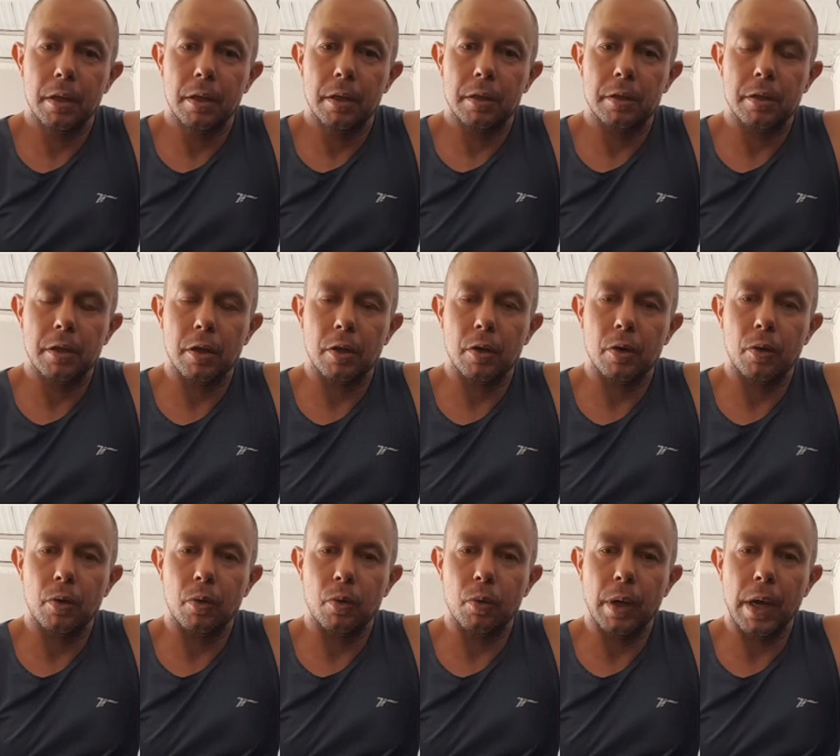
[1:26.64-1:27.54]
So
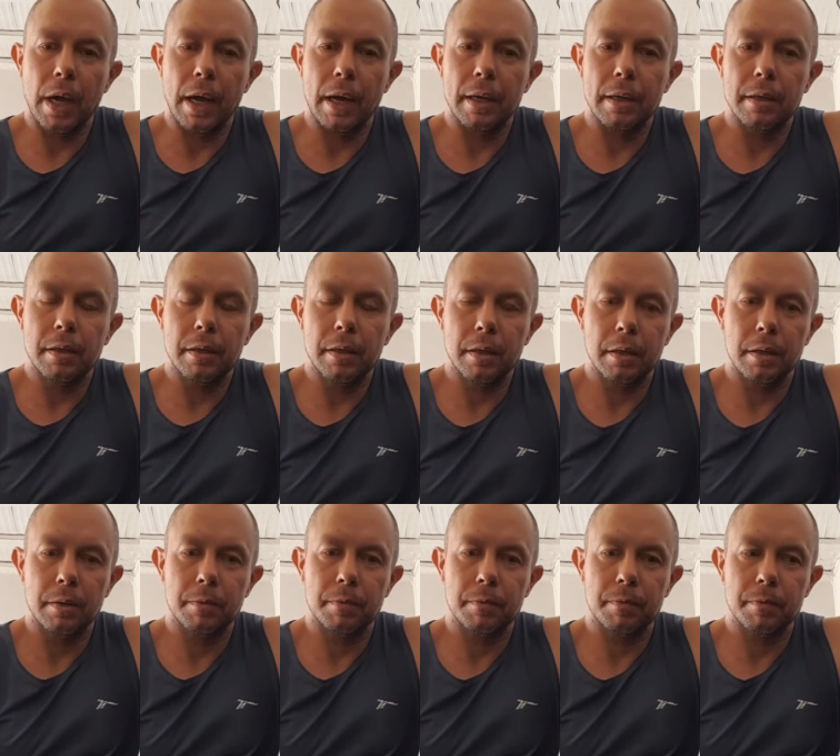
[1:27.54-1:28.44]
we had
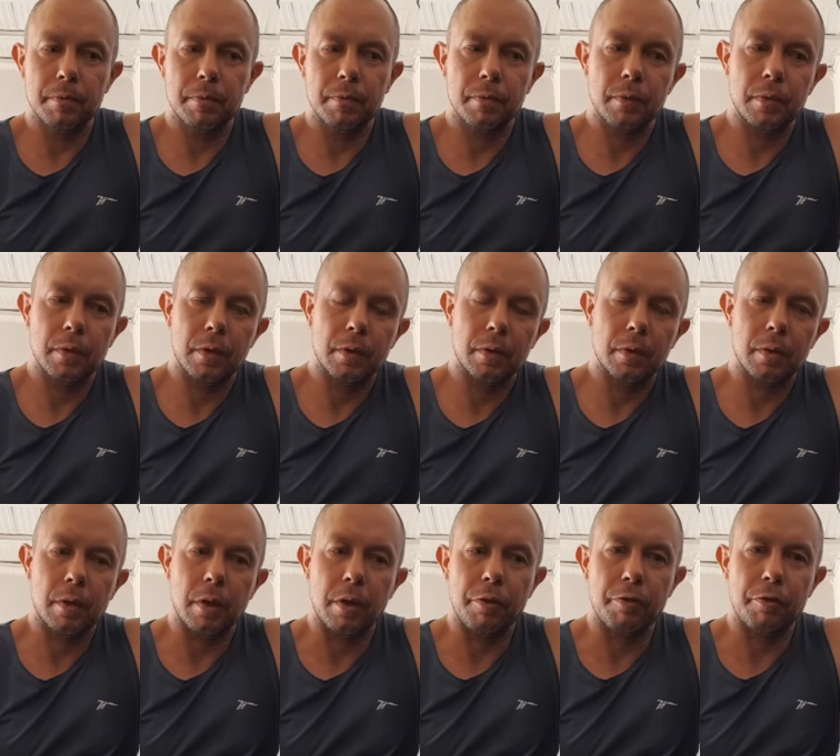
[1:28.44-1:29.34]

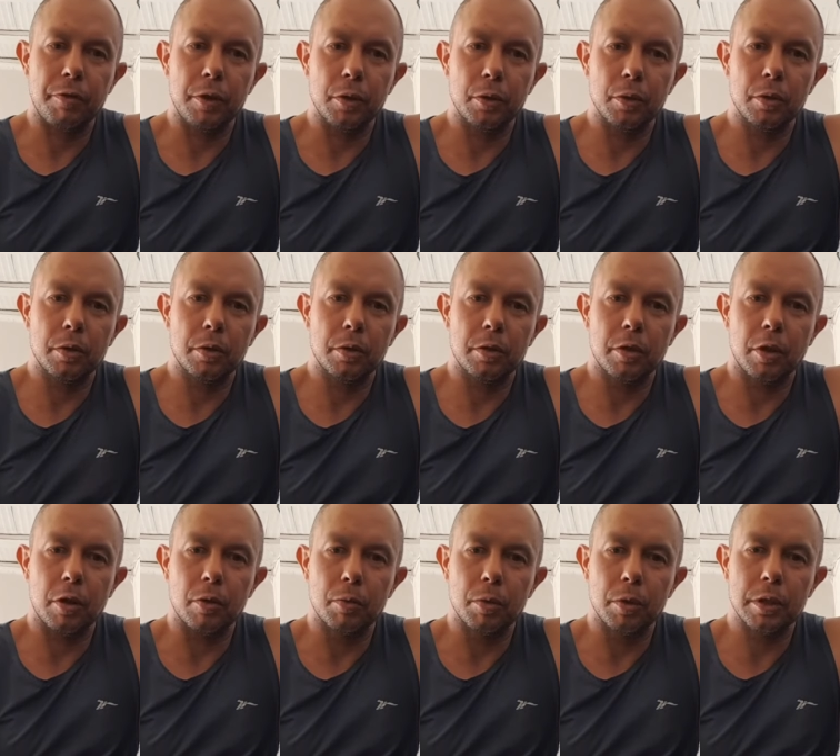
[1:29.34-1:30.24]
a few
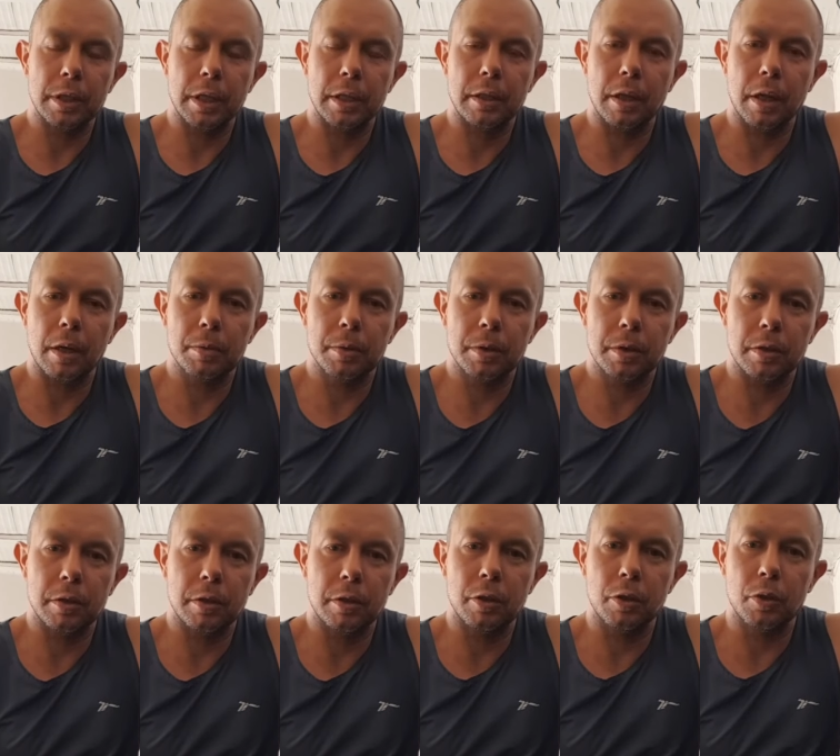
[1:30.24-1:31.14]
turbo setups
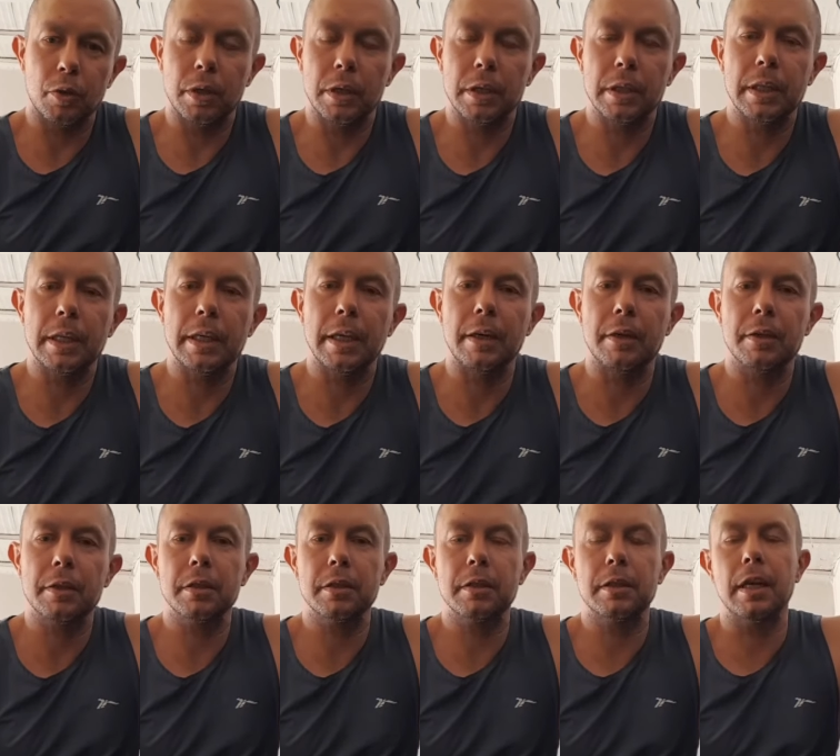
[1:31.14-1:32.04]
during the
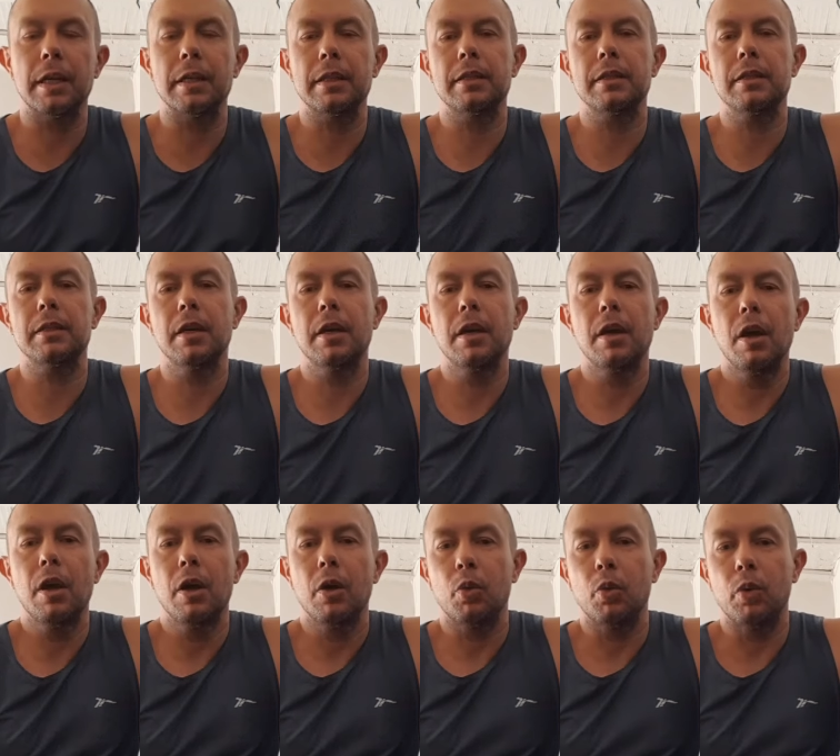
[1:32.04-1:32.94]
years that
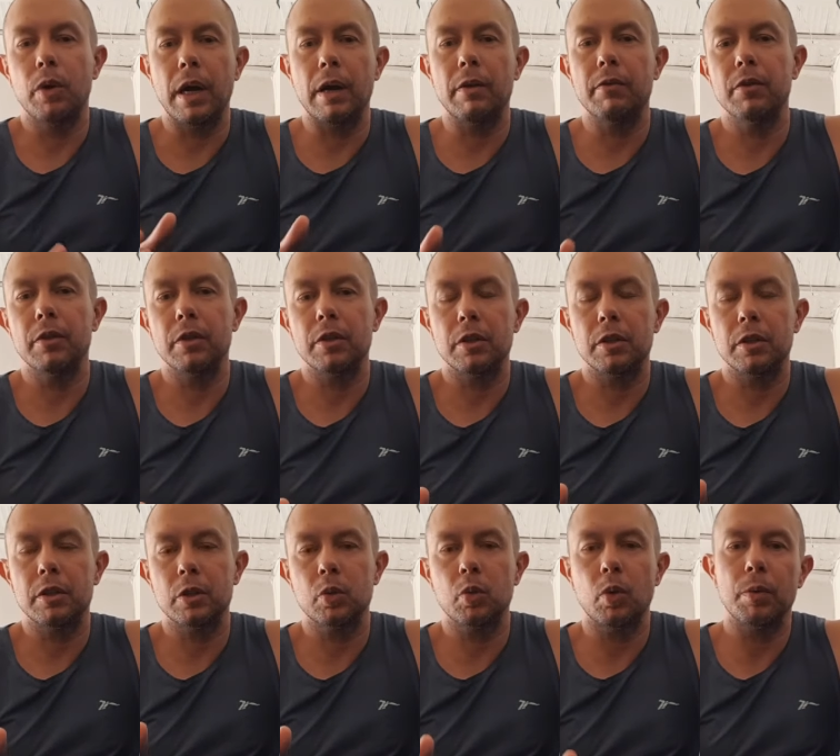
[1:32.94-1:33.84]
we have
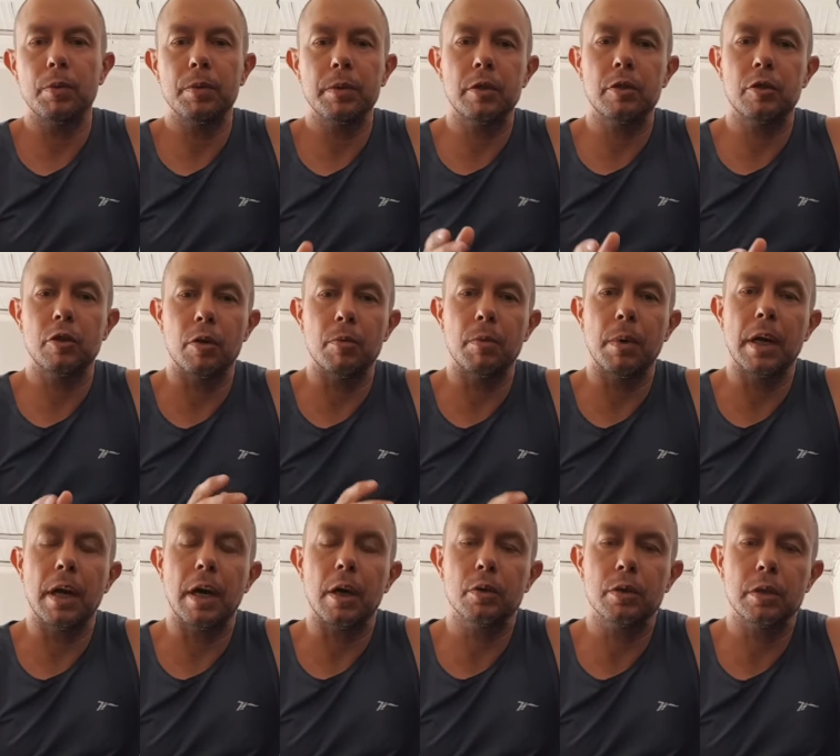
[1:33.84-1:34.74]
swapped turbine
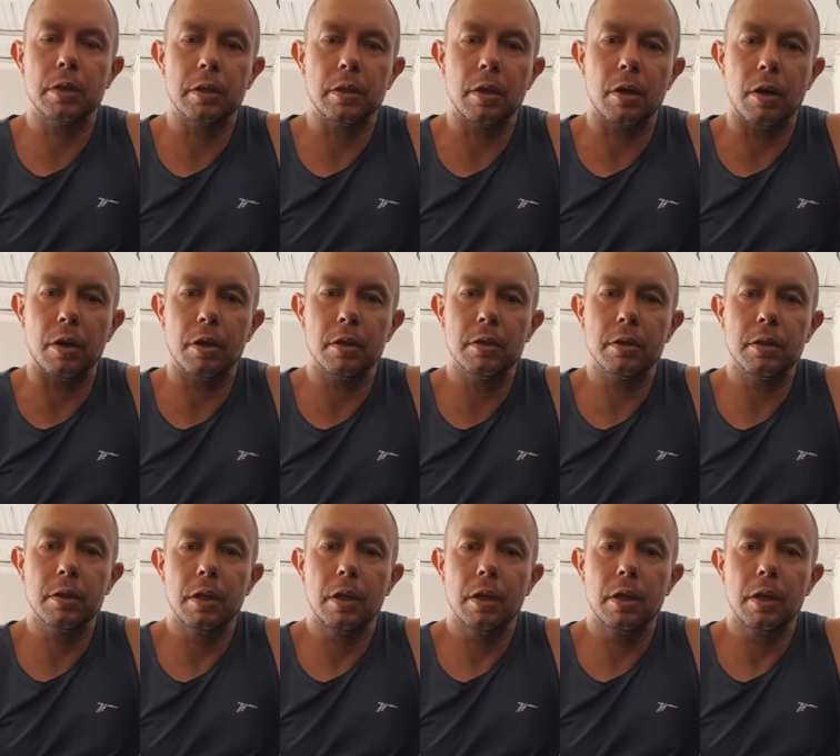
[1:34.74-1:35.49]
housing on,